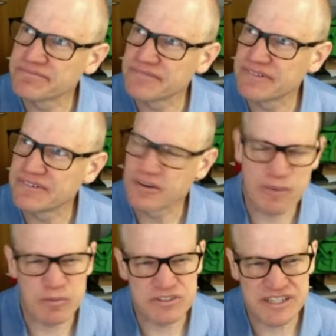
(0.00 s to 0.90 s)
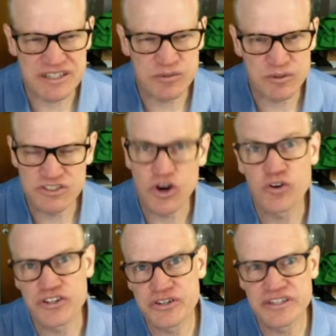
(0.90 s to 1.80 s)
I don't remember exactly what it was. Oh,
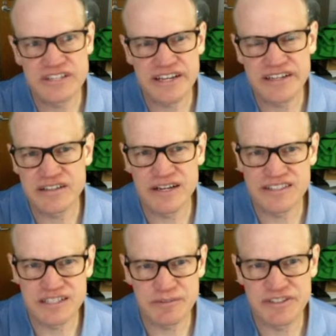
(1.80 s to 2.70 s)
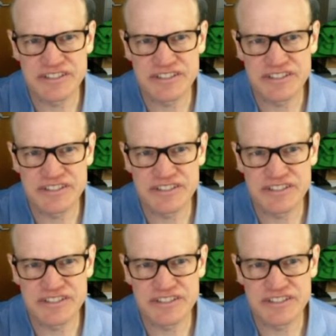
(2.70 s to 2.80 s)
that you can take a line segment and